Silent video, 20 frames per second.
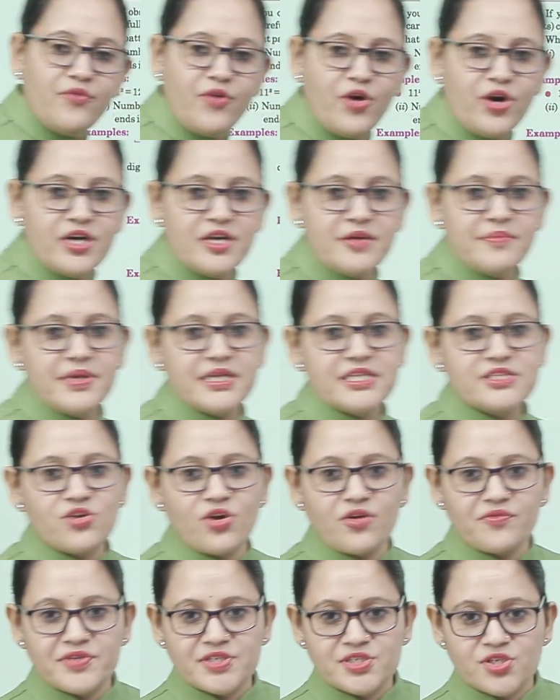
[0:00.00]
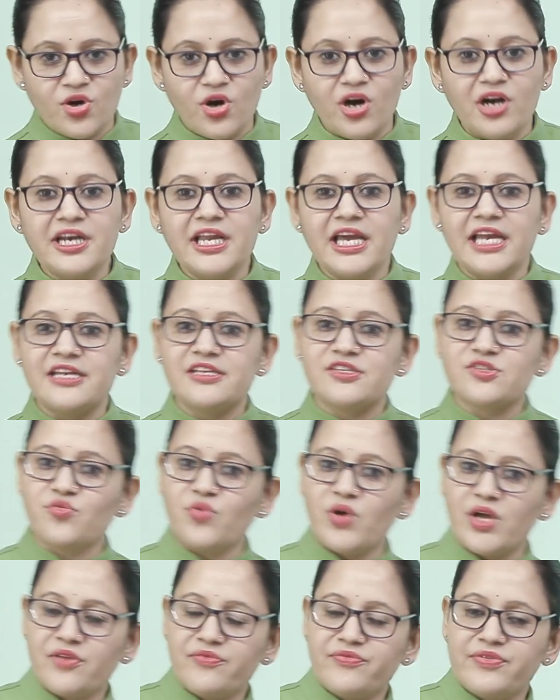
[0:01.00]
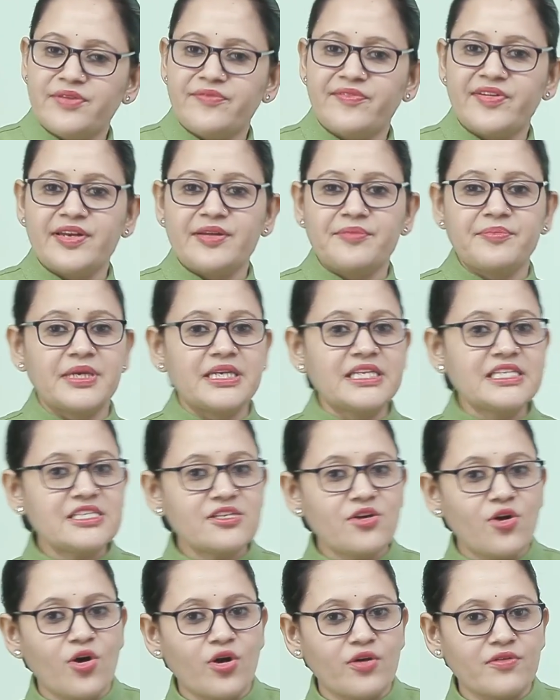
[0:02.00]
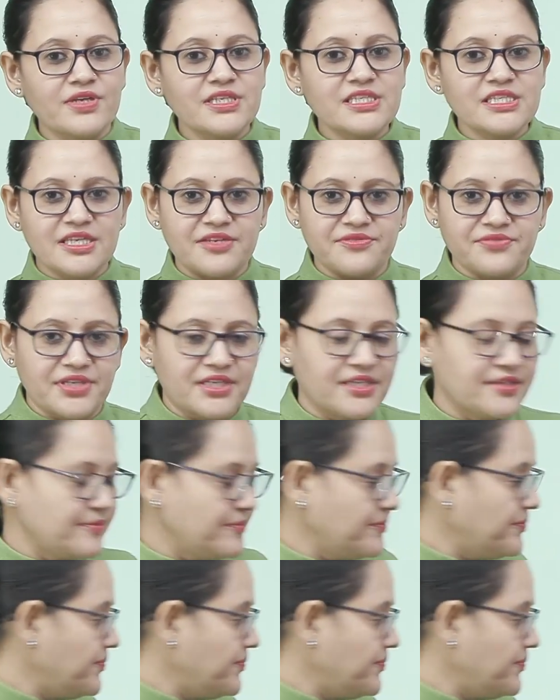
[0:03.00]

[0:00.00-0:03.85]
of odd number is always odd and square of even number is always even.